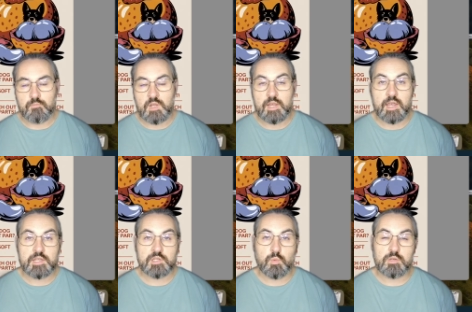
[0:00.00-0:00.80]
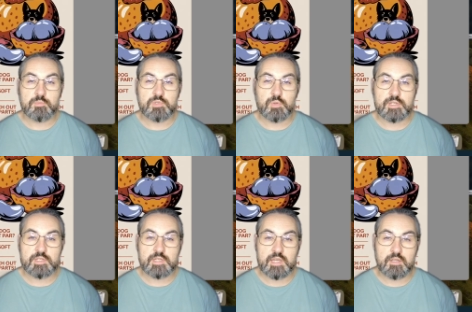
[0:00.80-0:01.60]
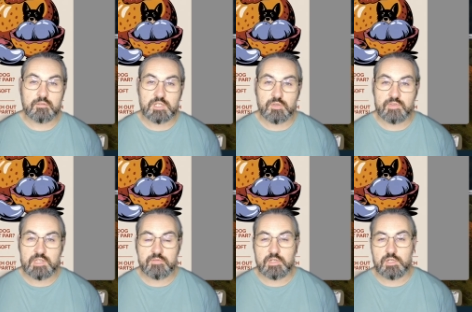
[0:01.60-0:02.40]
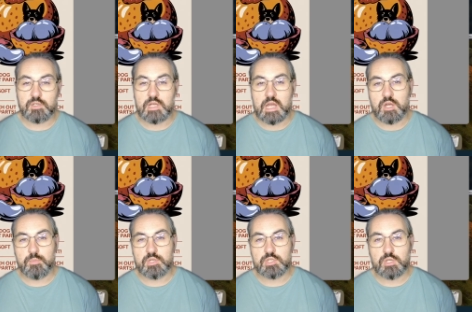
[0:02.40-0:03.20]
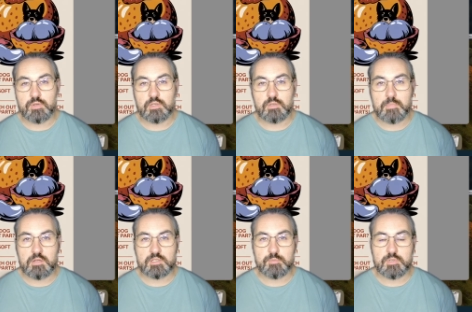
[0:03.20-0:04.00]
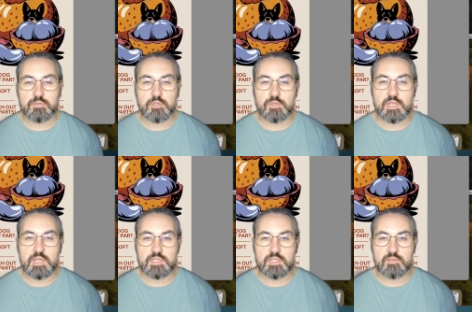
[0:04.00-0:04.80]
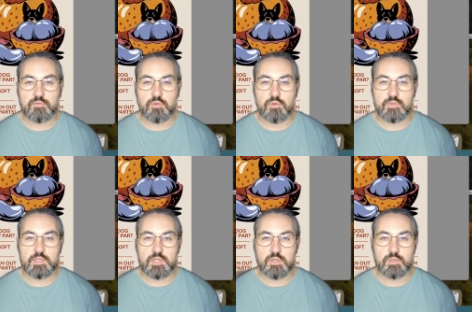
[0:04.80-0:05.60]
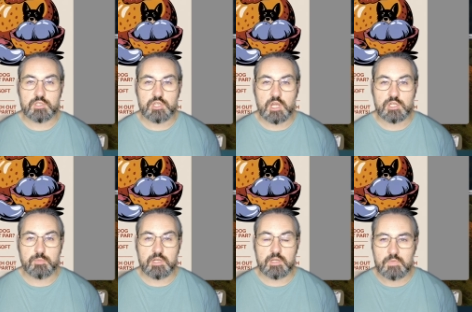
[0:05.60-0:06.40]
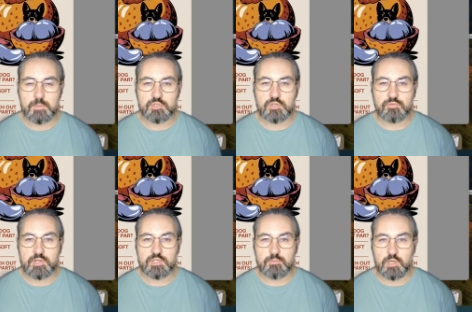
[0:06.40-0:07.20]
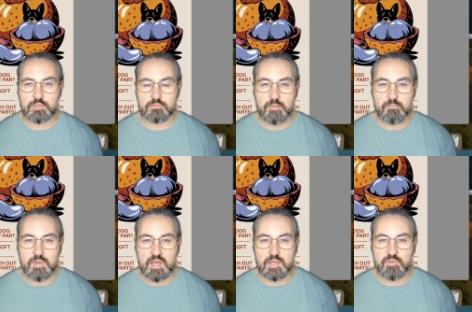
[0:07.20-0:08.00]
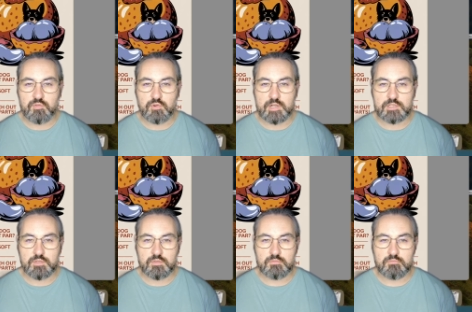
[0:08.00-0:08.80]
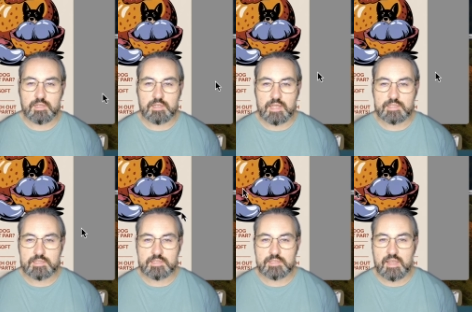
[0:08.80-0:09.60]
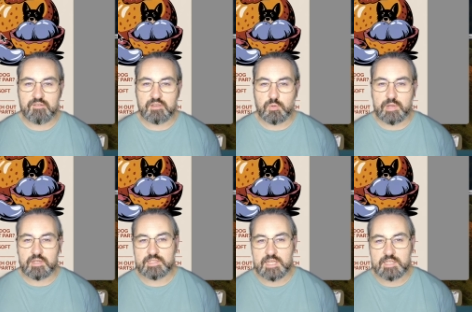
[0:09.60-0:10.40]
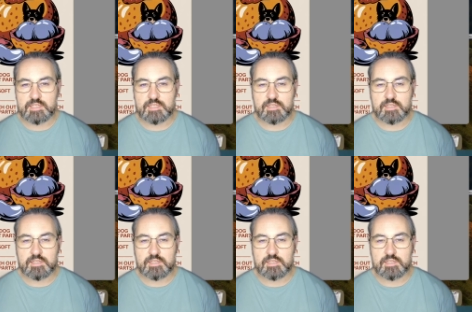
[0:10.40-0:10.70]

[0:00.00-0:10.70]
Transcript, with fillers: Hey guys, and welcome to WordsAtScale. So in this video, I'll be showing multiple use cases for the newest ChatGPT image generation model. But before I do, let's have a quick test.